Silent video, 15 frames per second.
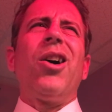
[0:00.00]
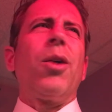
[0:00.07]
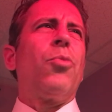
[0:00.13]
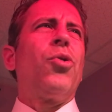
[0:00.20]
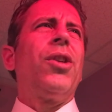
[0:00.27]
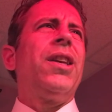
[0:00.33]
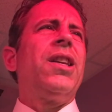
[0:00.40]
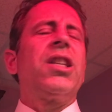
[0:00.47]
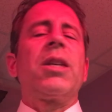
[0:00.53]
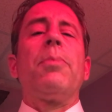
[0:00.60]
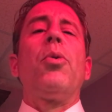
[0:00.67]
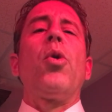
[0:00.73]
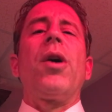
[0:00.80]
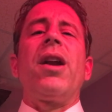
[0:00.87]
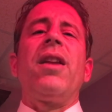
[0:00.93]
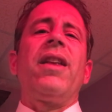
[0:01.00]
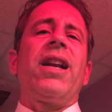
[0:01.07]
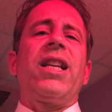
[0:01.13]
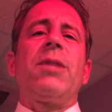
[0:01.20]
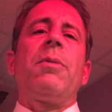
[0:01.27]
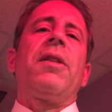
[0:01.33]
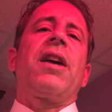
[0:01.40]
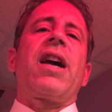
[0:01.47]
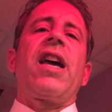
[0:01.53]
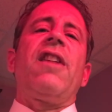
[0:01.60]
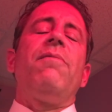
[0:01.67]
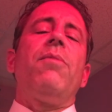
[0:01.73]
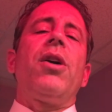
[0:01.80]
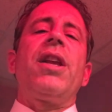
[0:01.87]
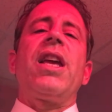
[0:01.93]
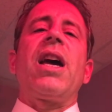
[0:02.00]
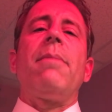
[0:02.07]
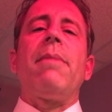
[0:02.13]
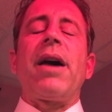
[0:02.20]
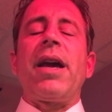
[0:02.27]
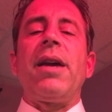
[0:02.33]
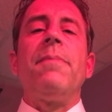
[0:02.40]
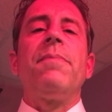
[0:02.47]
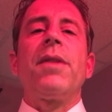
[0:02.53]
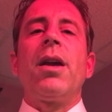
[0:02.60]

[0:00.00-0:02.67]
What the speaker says: I'm really disappointed that I spent that kind of money on my